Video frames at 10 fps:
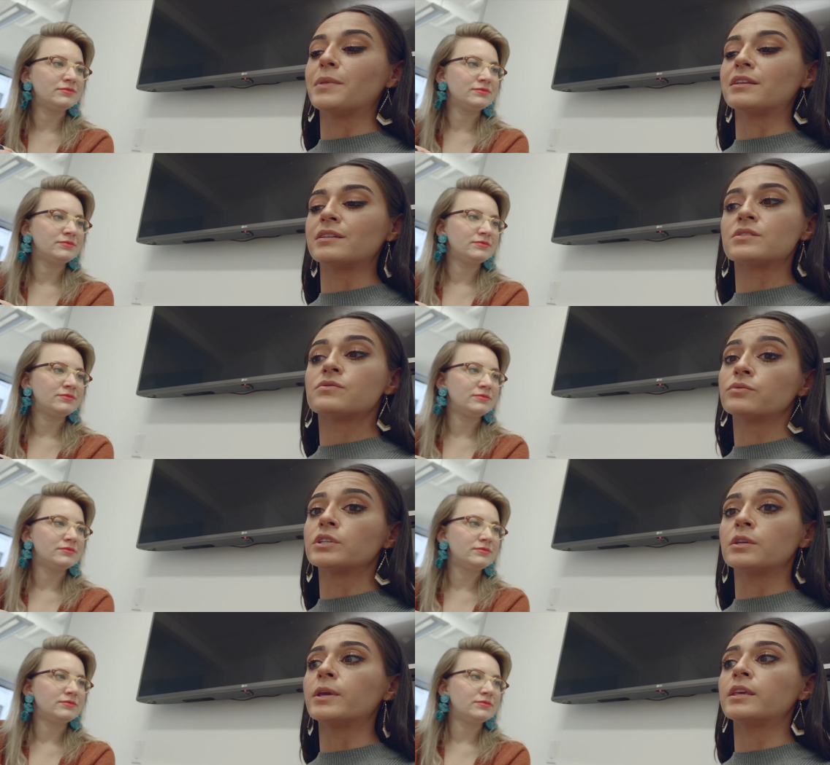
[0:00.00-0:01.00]
Speaker 1: Melanie is
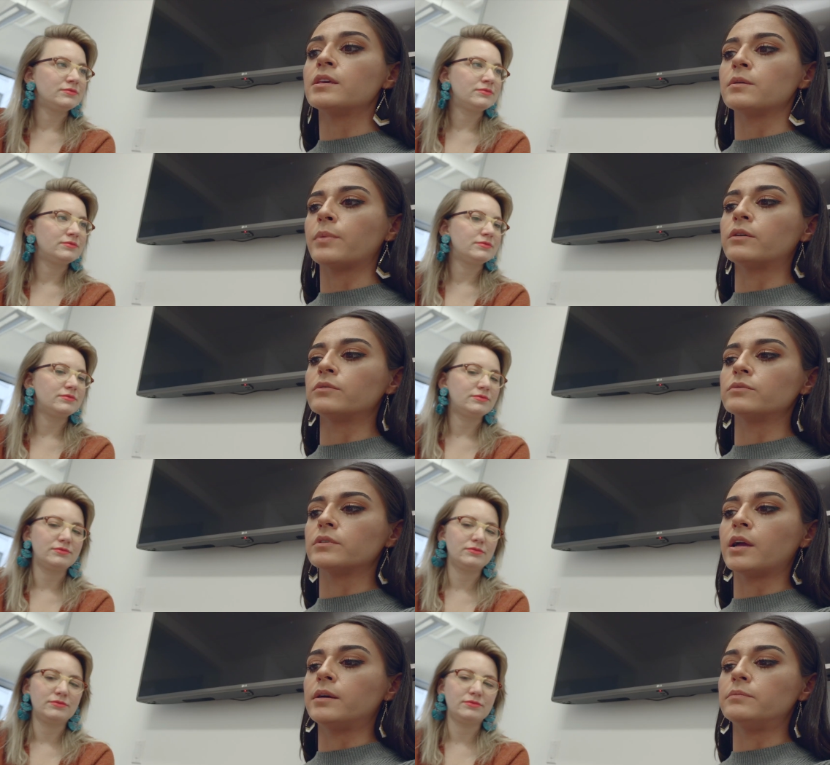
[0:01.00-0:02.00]
really picky about
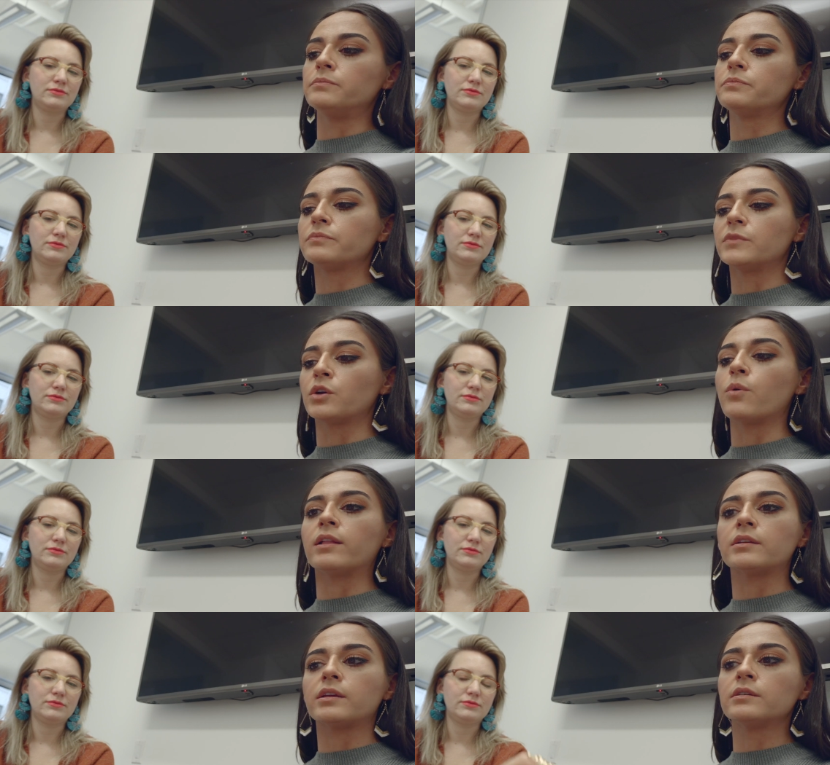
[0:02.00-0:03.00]
um, the
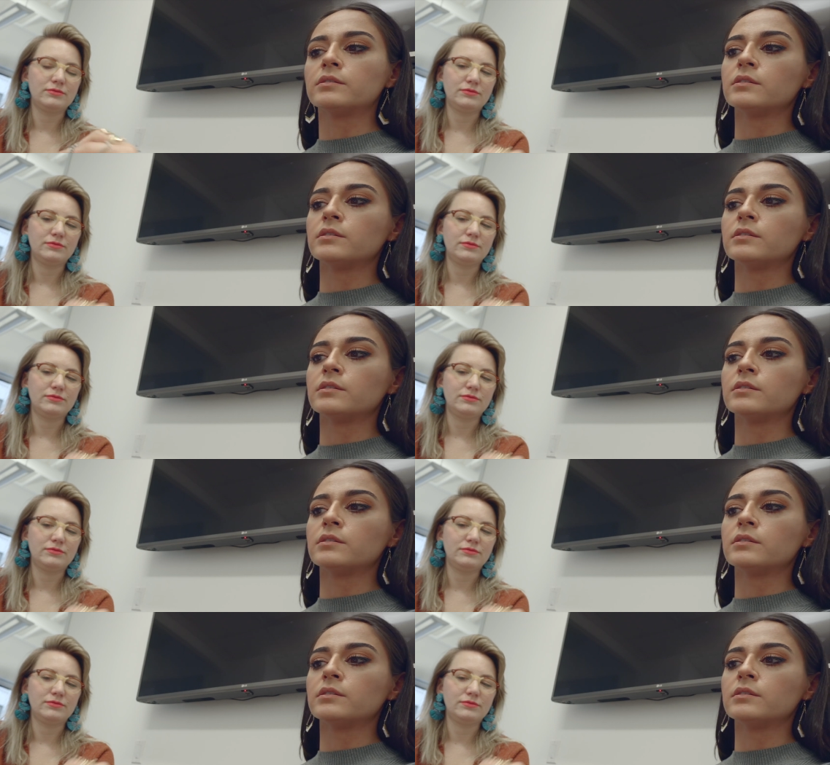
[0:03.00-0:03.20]
quality.